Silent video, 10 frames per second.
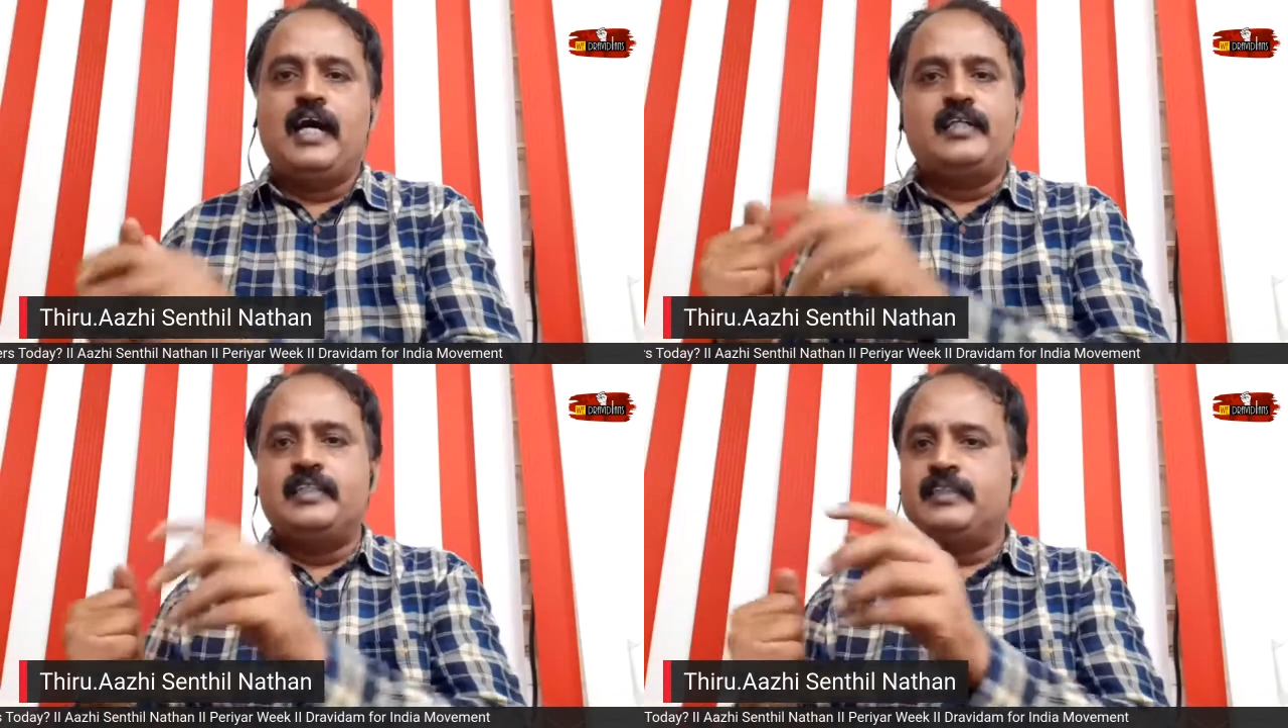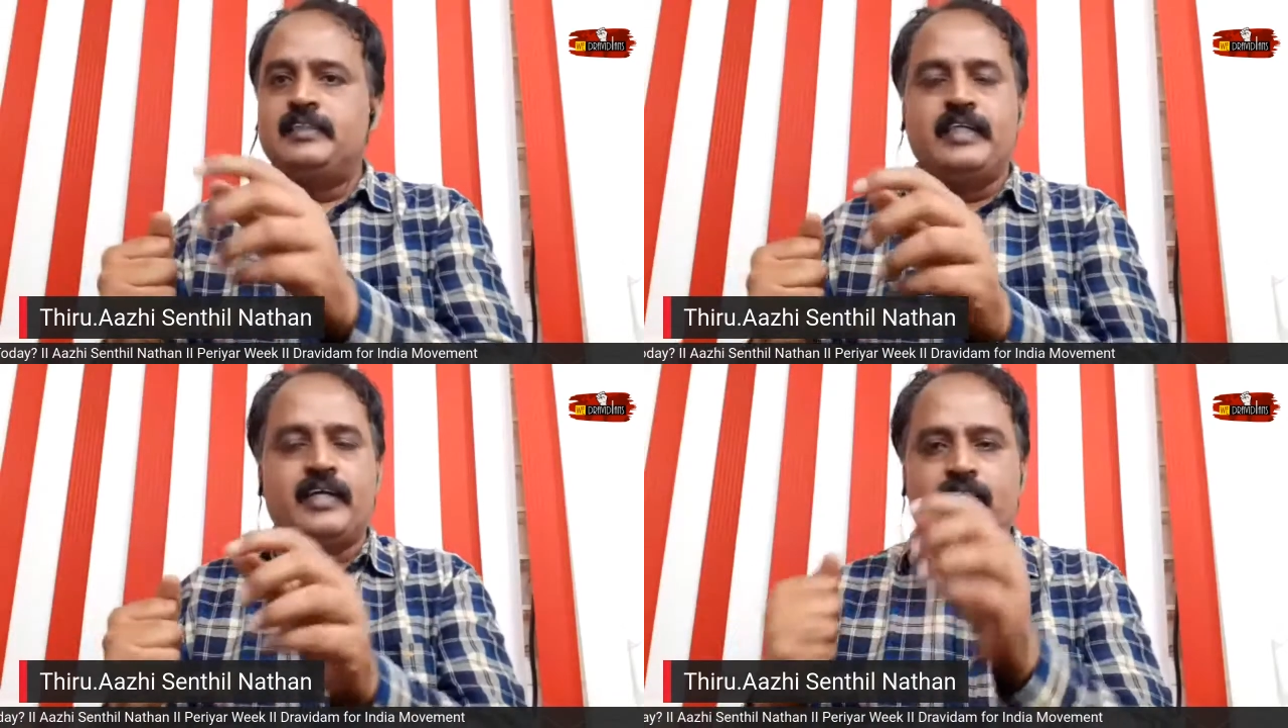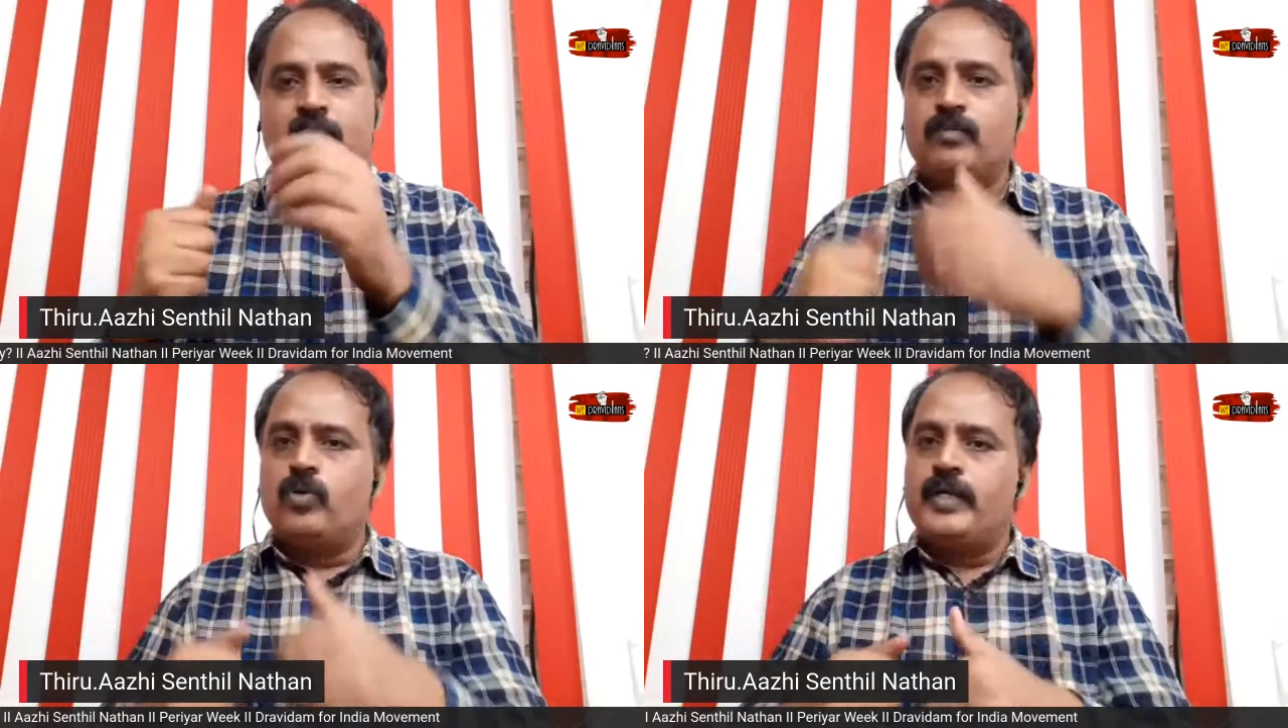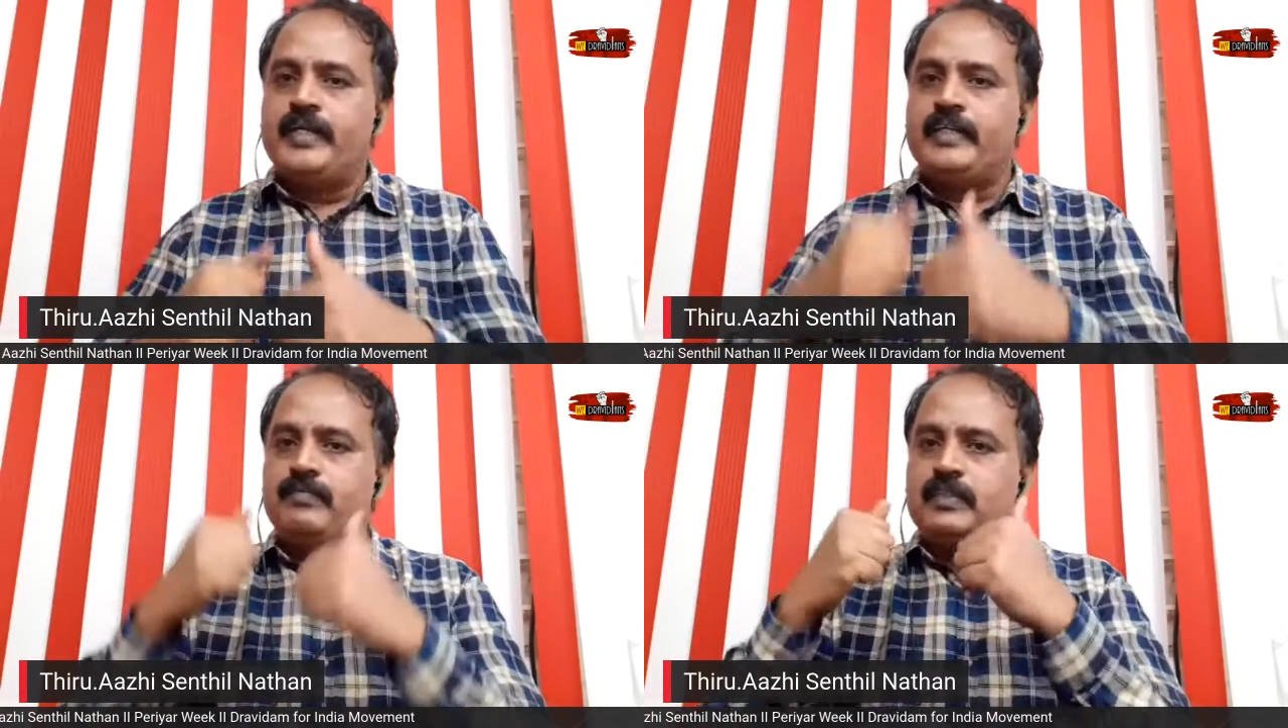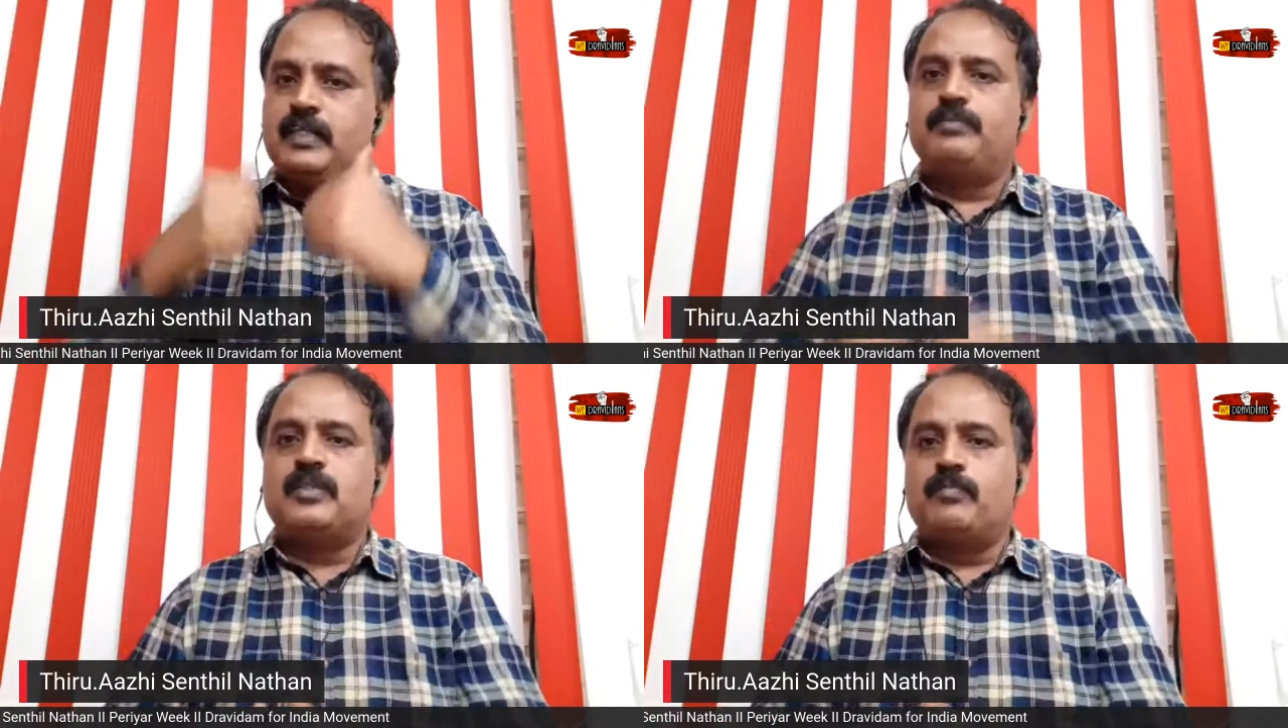and they are not holding it with
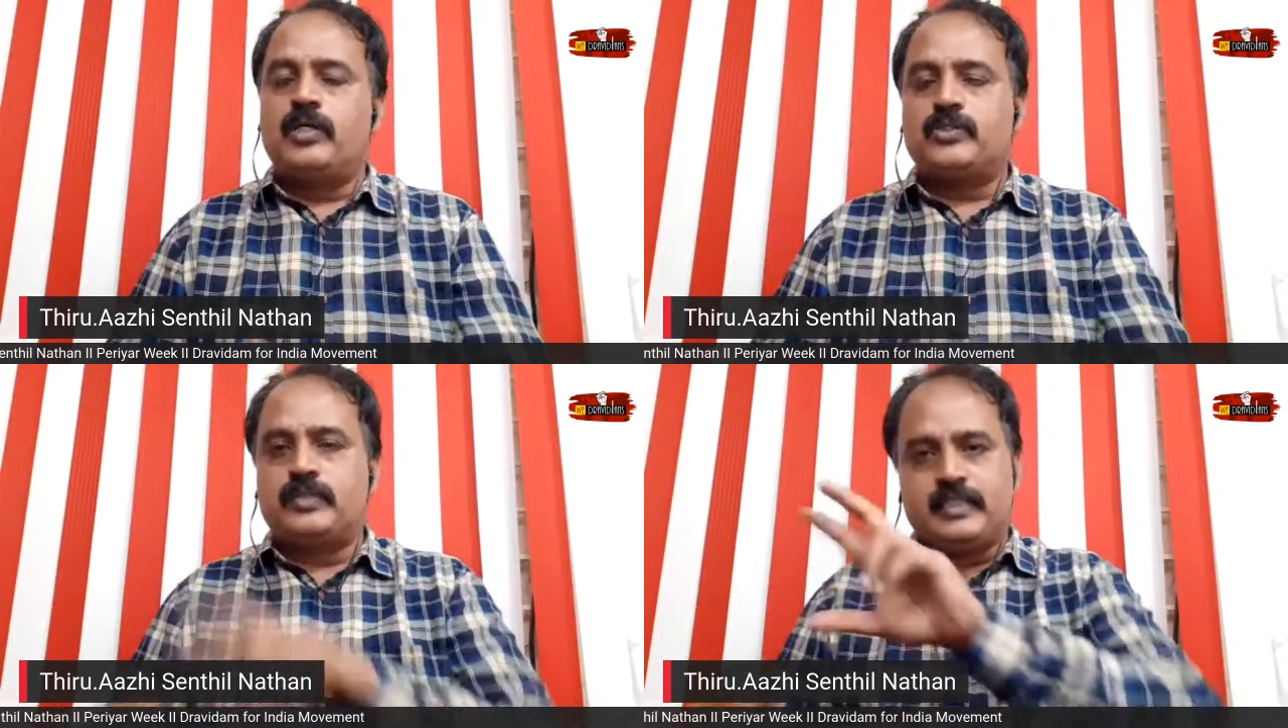themselves.